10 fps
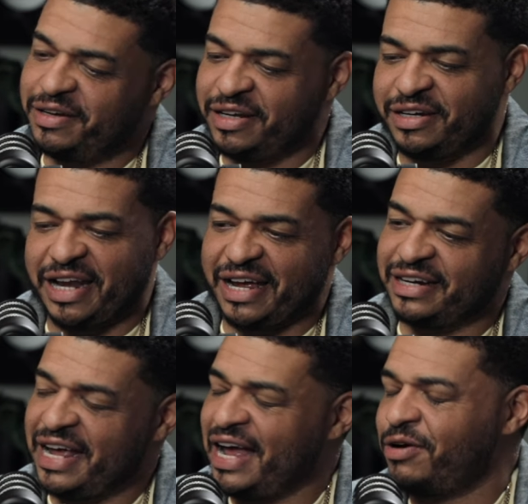then like
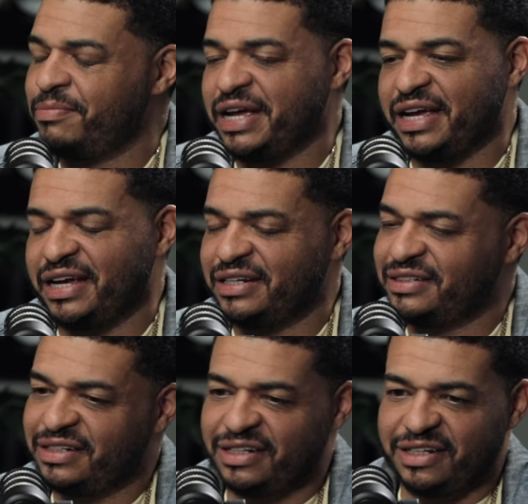now, man,
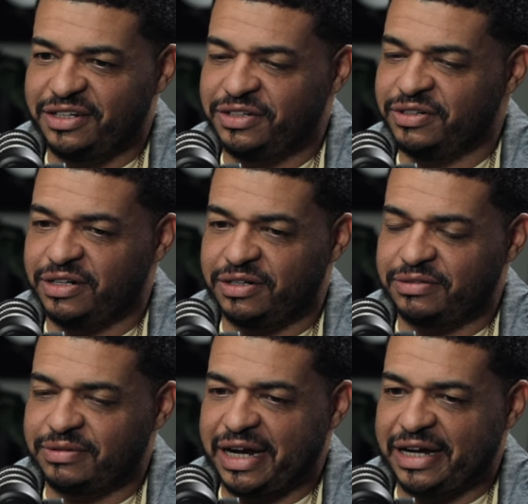you know,